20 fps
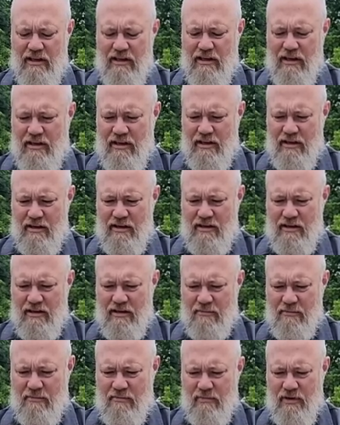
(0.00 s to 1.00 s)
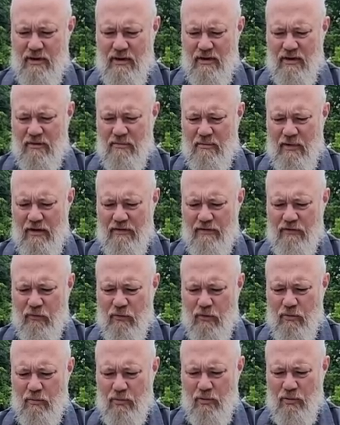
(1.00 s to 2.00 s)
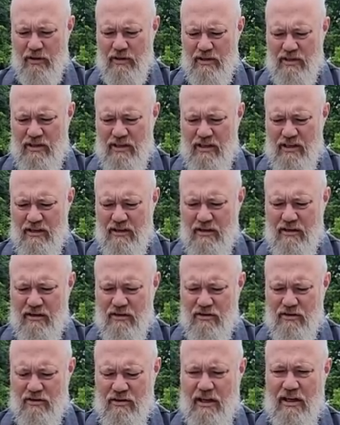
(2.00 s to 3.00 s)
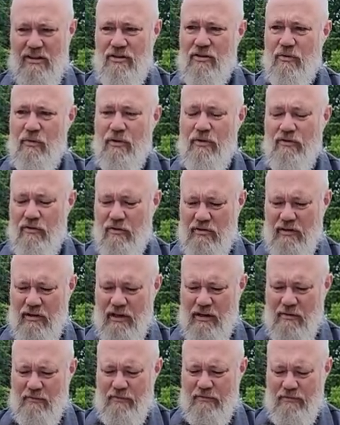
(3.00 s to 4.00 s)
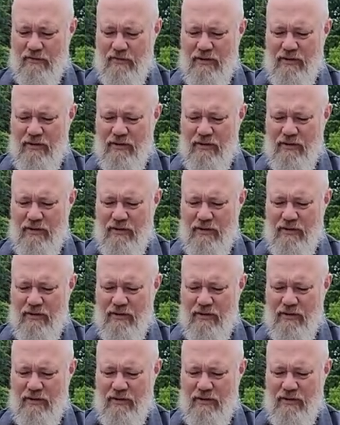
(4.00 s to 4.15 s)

like uh, my four boys did, just at the river and let them,